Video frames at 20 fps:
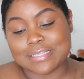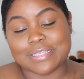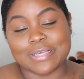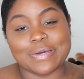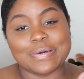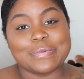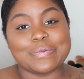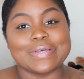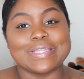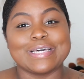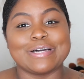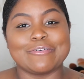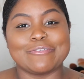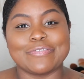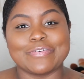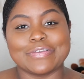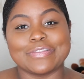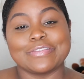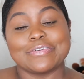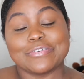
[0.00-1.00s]
So
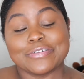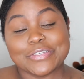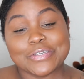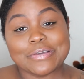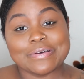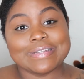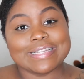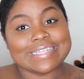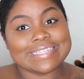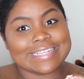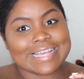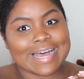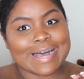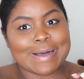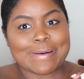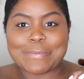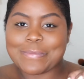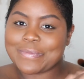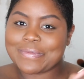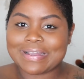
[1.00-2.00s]
without further ado, let's
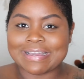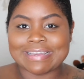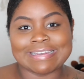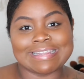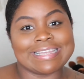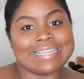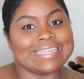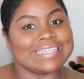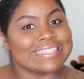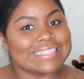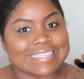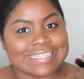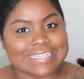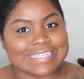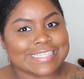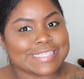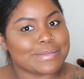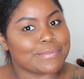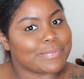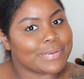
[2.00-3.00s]
hop right into
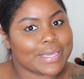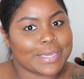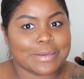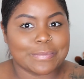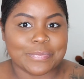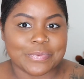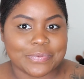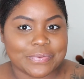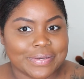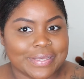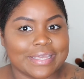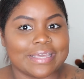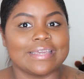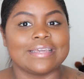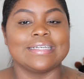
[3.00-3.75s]
this bad boy.